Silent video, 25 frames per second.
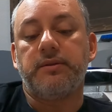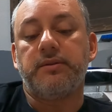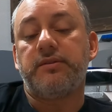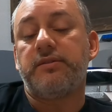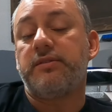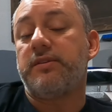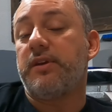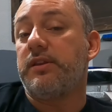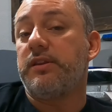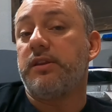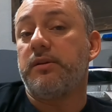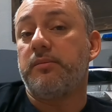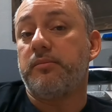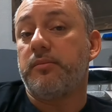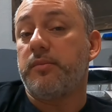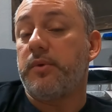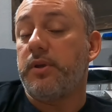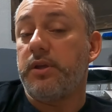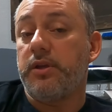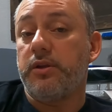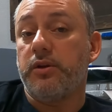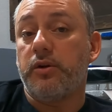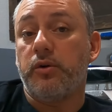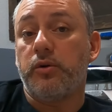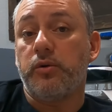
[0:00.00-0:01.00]
send them
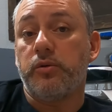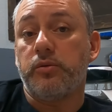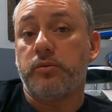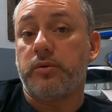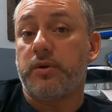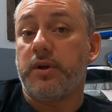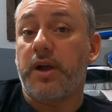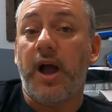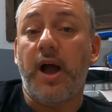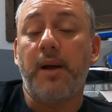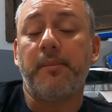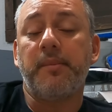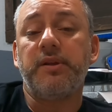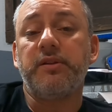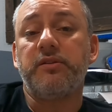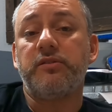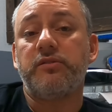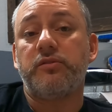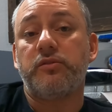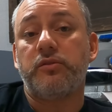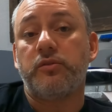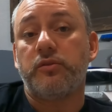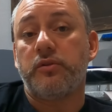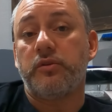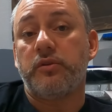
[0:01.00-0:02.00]

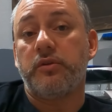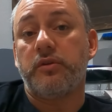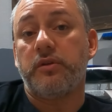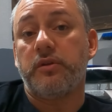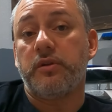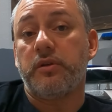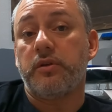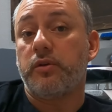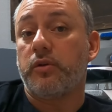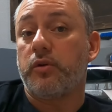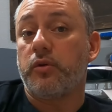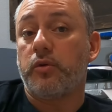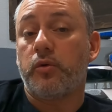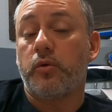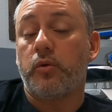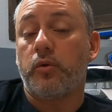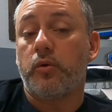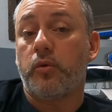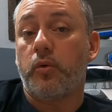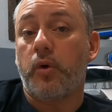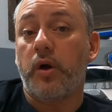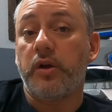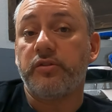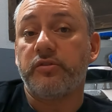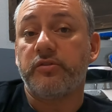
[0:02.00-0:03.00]
comments,
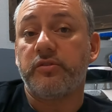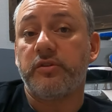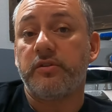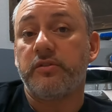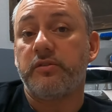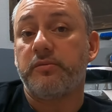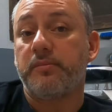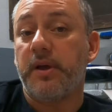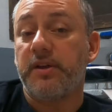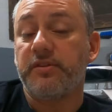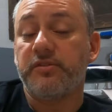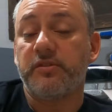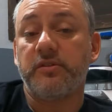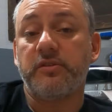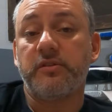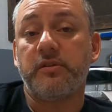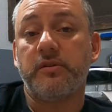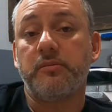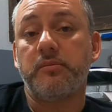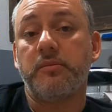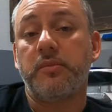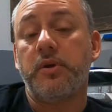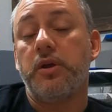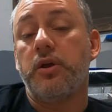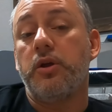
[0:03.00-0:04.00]
questions, message
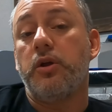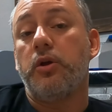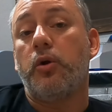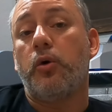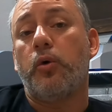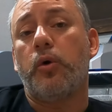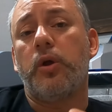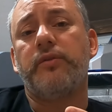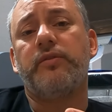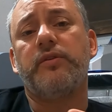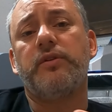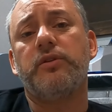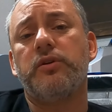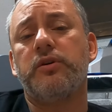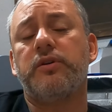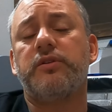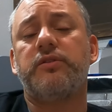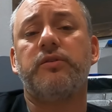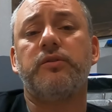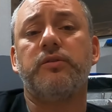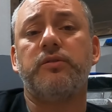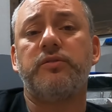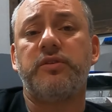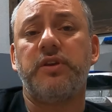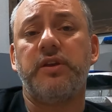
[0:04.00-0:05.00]
them, or even look
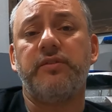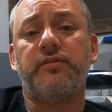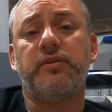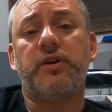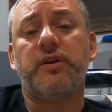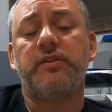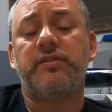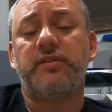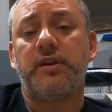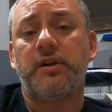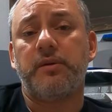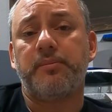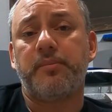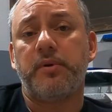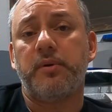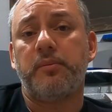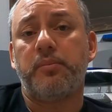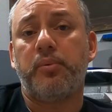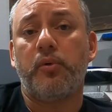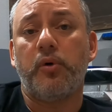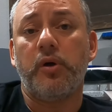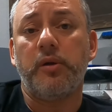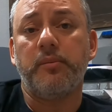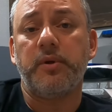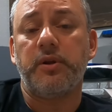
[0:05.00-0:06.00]
to see if you can set up an
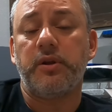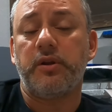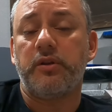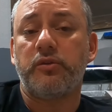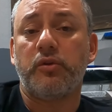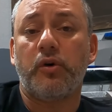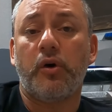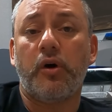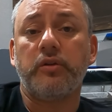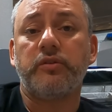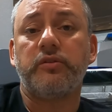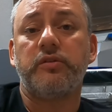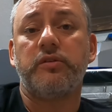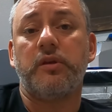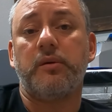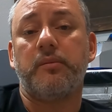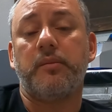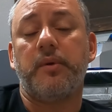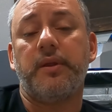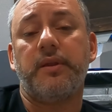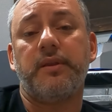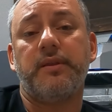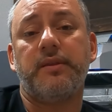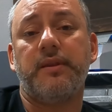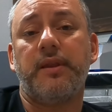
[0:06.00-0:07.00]
appointment and talk to
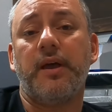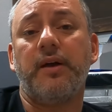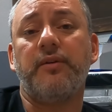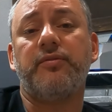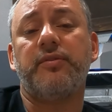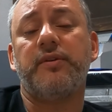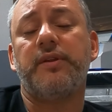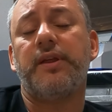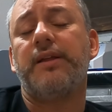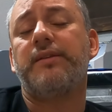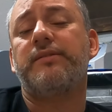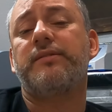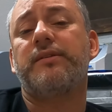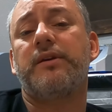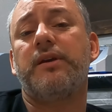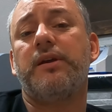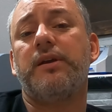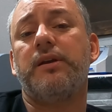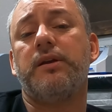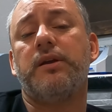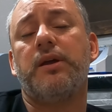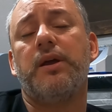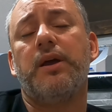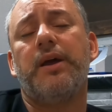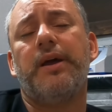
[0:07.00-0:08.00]
them. Definitely, that's
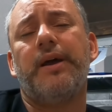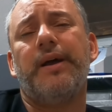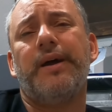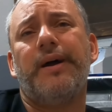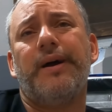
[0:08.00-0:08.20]
key.